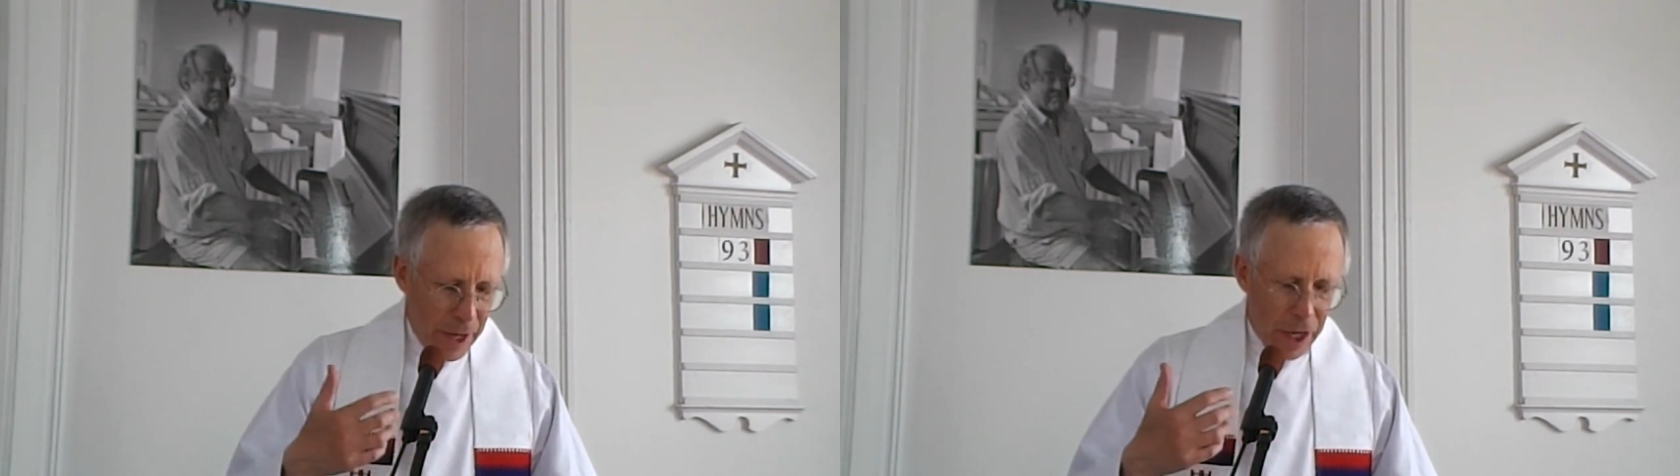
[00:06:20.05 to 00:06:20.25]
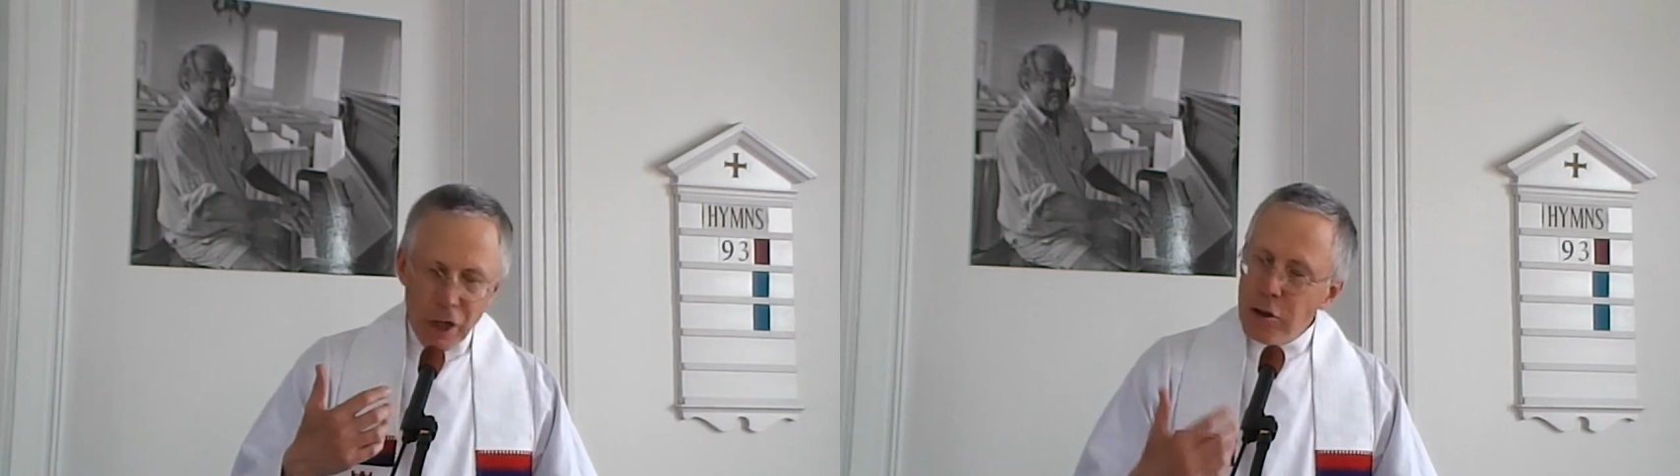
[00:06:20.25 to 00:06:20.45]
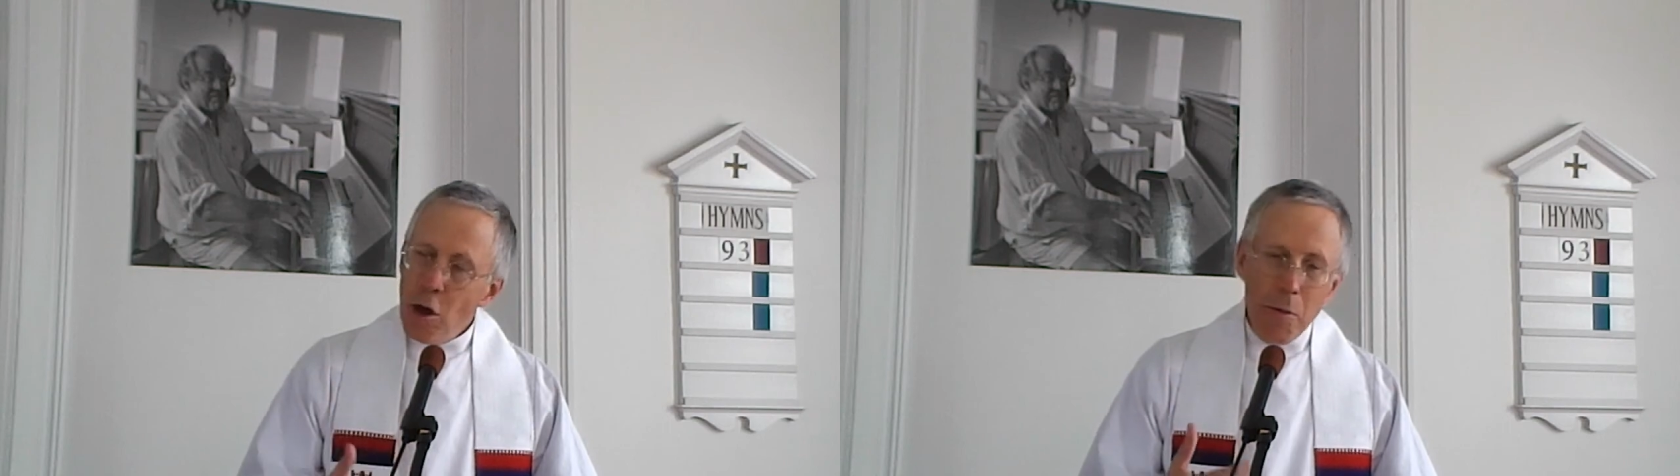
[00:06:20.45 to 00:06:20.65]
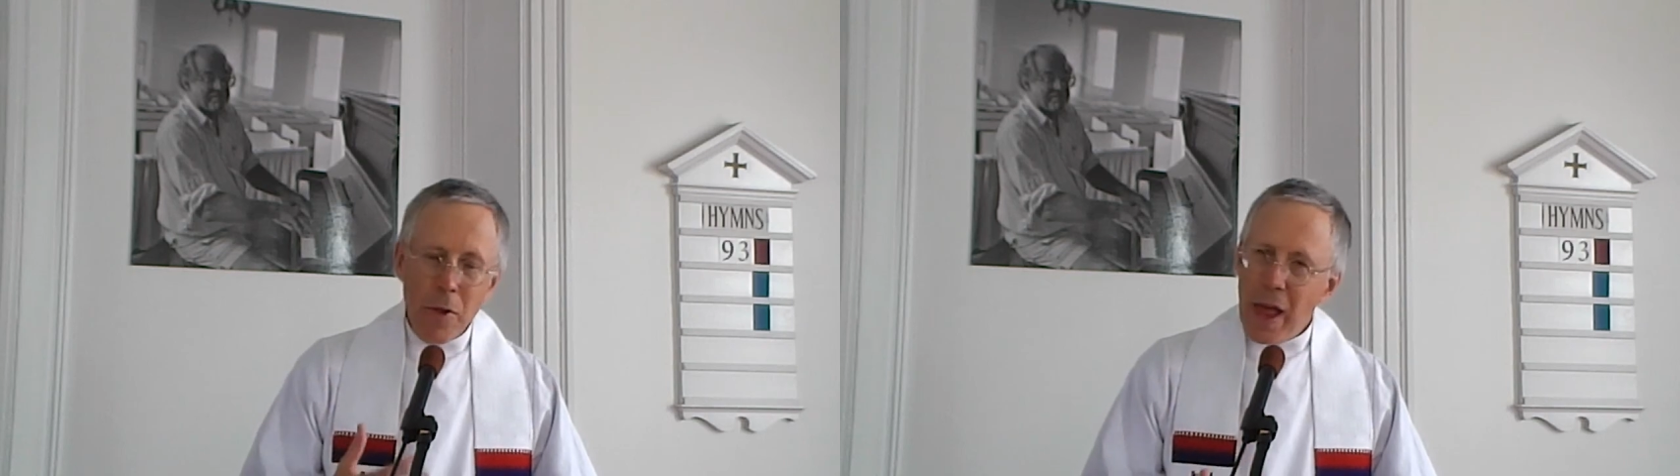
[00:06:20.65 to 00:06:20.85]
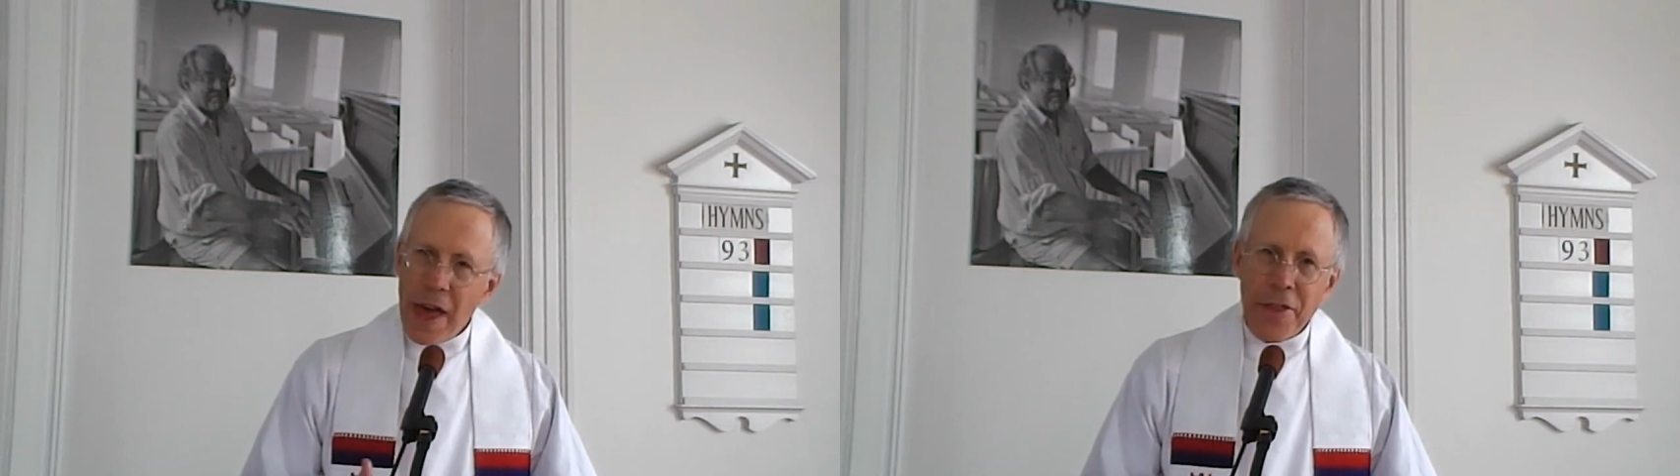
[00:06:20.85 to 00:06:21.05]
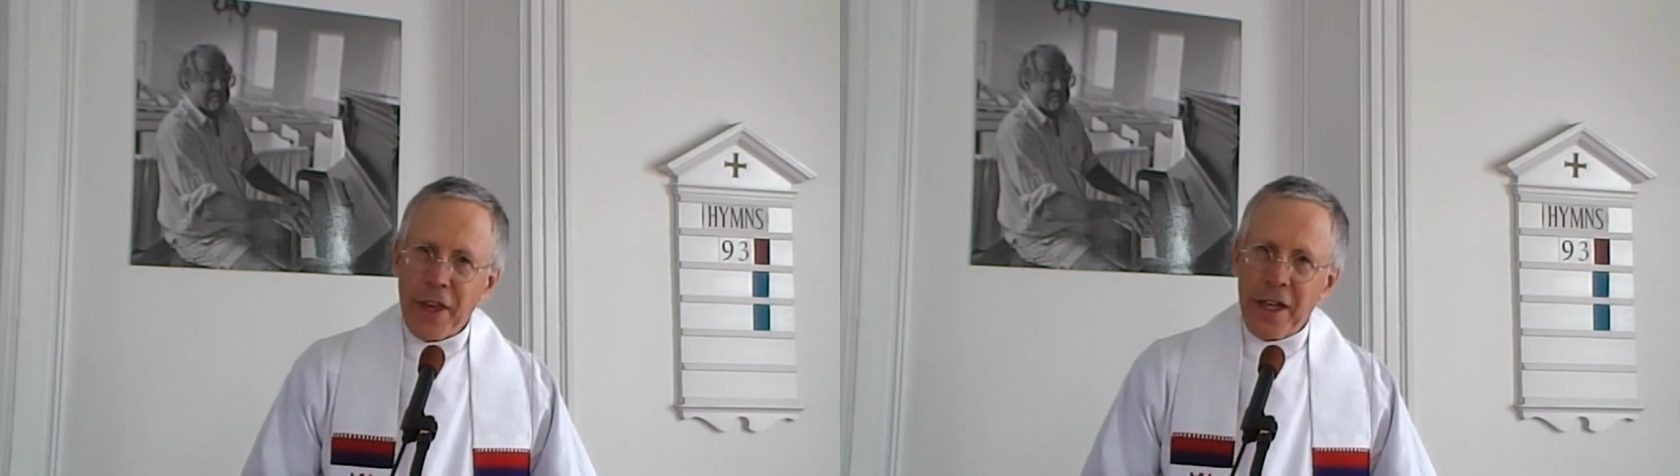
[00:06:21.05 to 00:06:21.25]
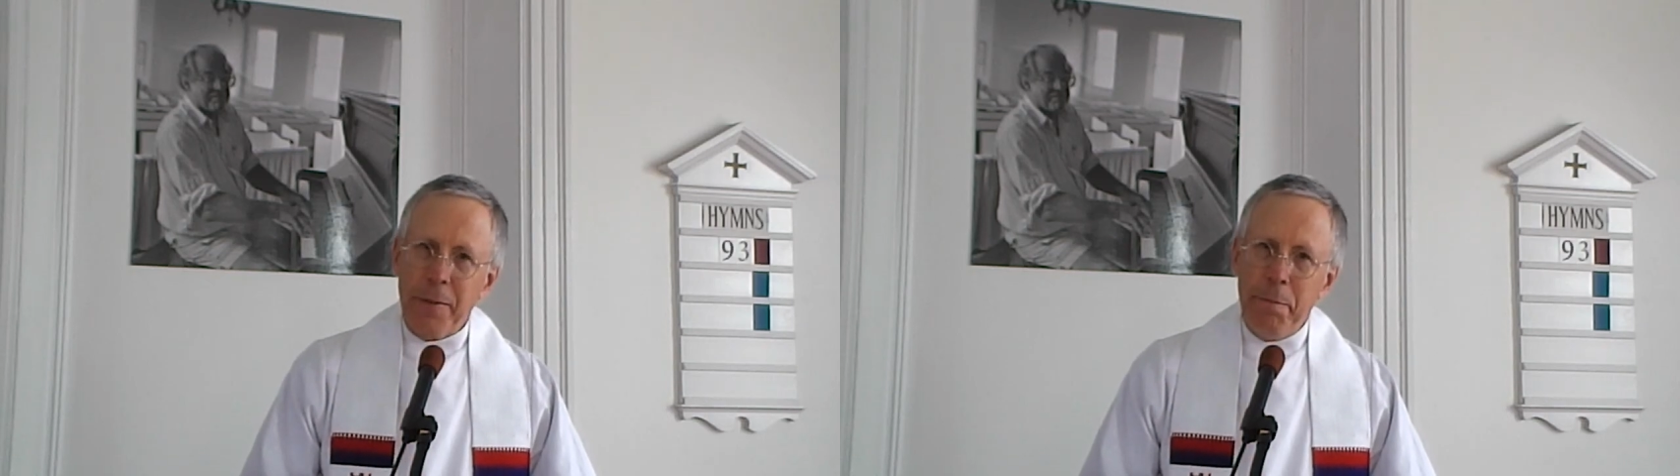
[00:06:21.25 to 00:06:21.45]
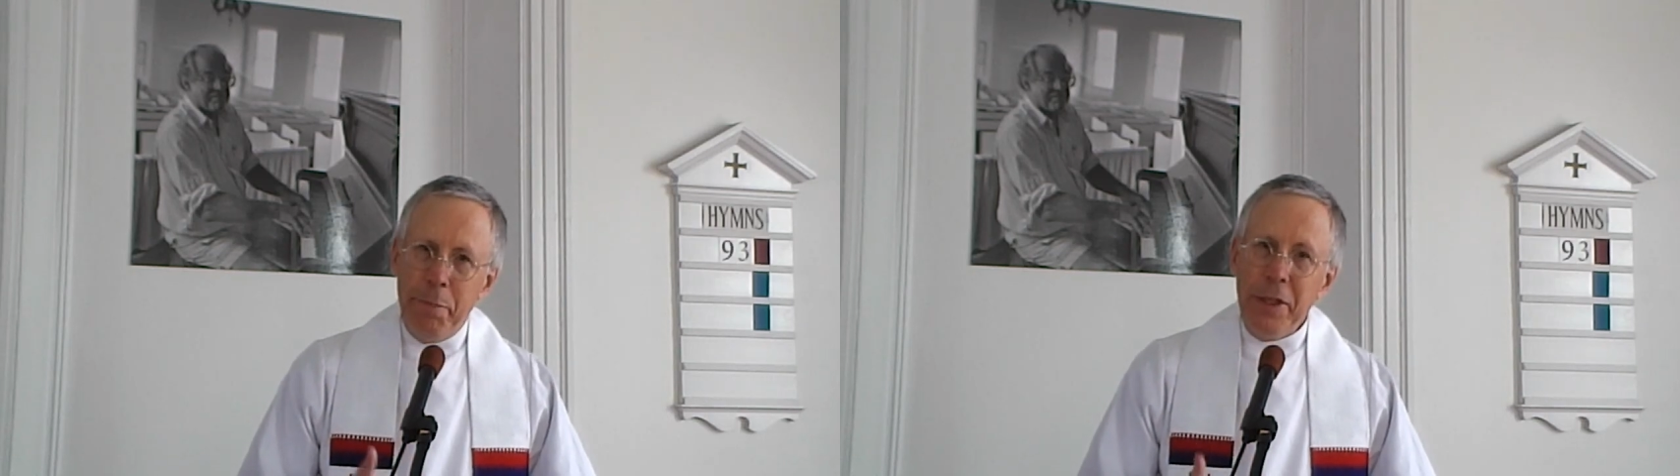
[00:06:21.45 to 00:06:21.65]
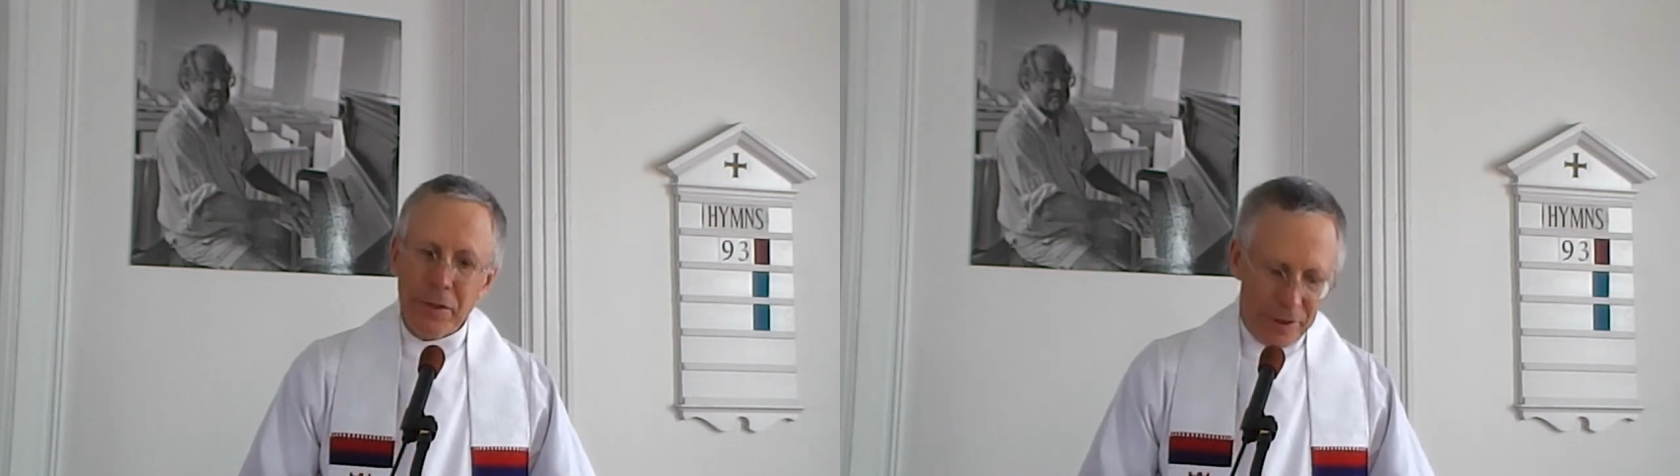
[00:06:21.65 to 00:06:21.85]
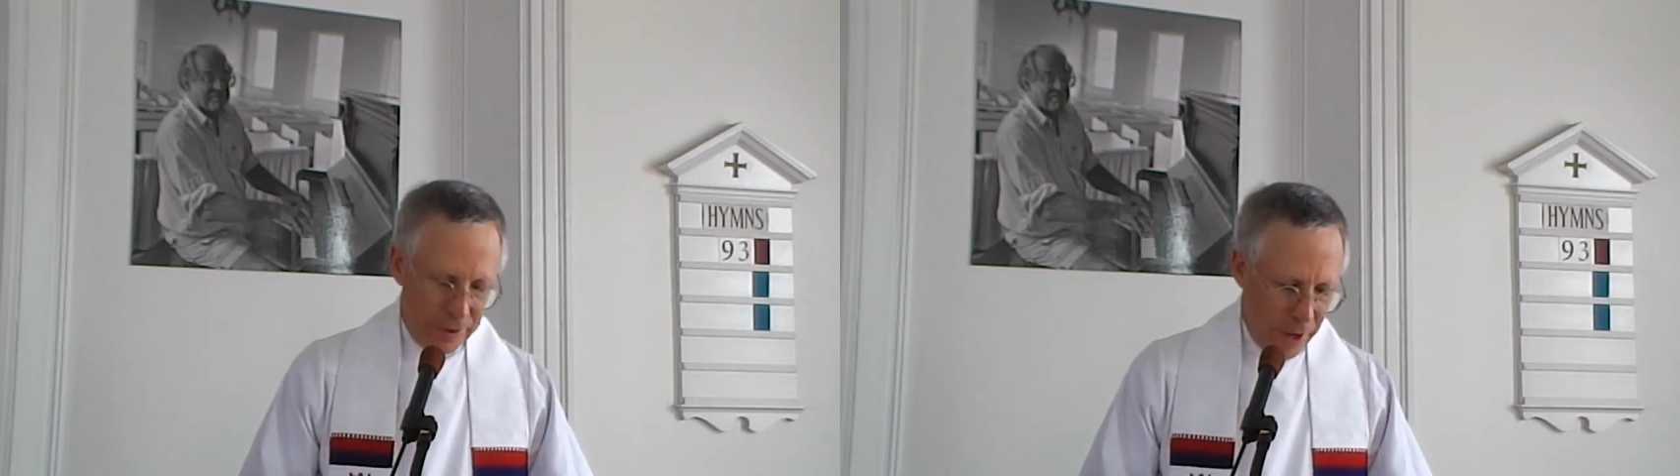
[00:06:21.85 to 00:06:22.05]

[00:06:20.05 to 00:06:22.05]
a global ethic built